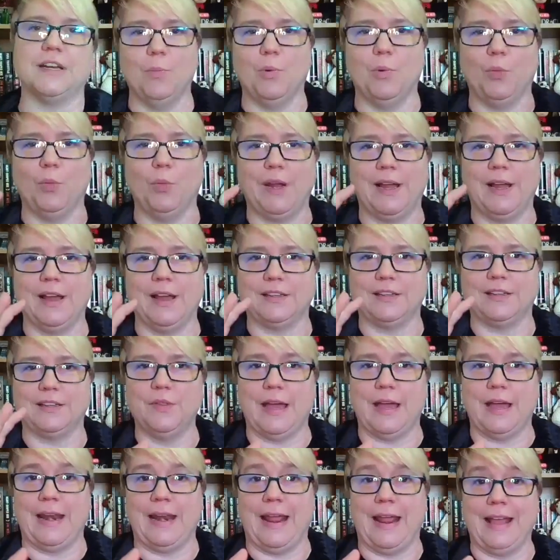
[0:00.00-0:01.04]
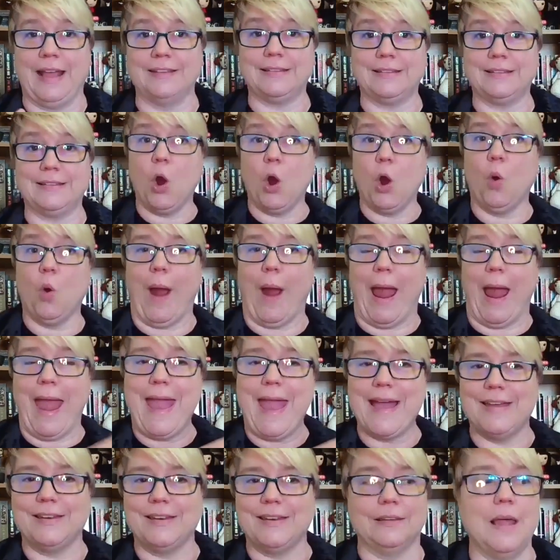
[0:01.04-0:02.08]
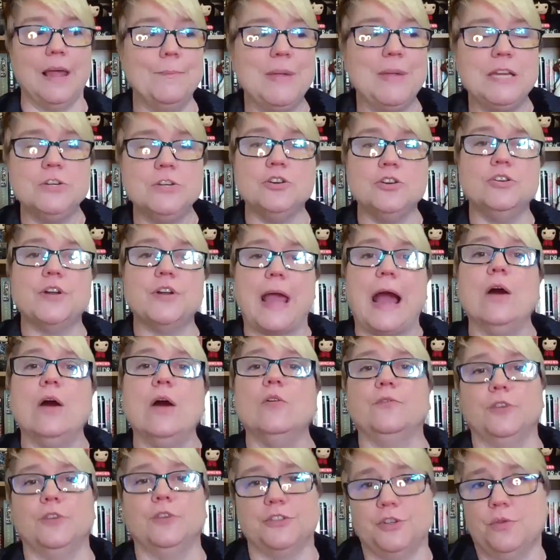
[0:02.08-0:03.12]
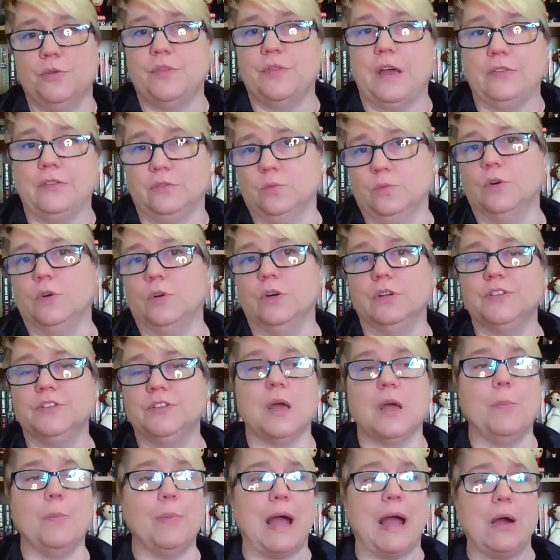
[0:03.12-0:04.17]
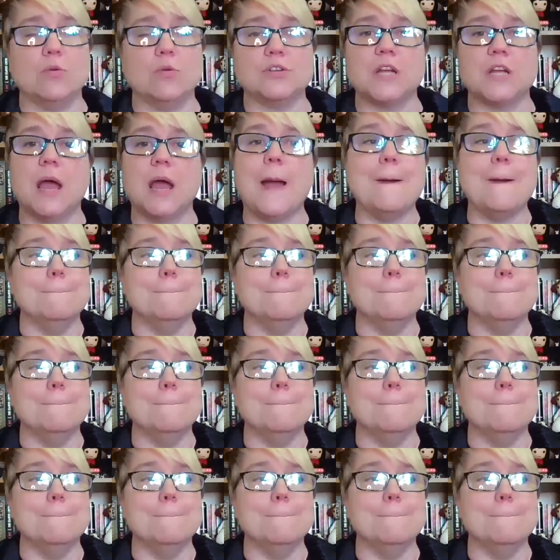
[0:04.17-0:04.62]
But we got to do that and say, oh, and let me nerd out for 2,000 words about